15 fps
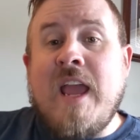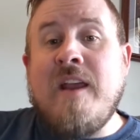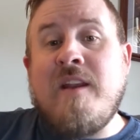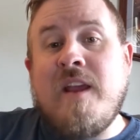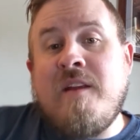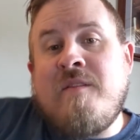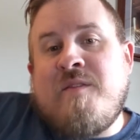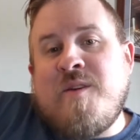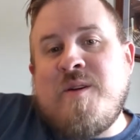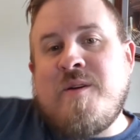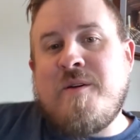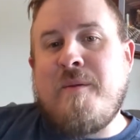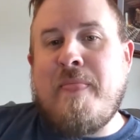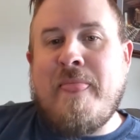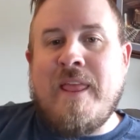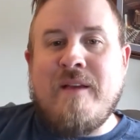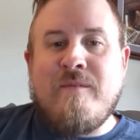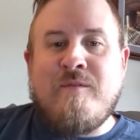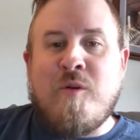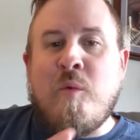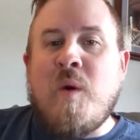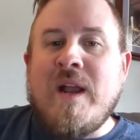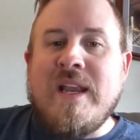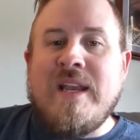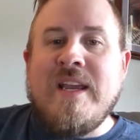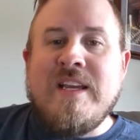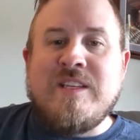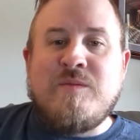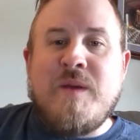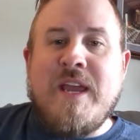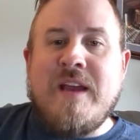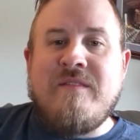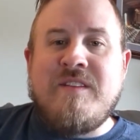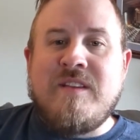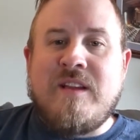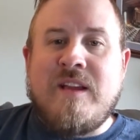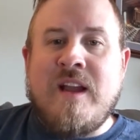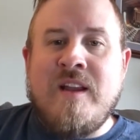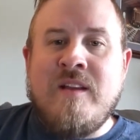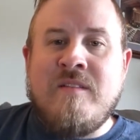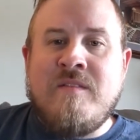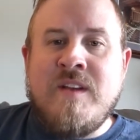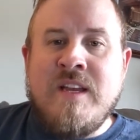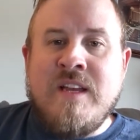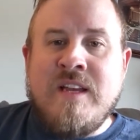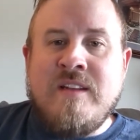And for what it is, we have to kind of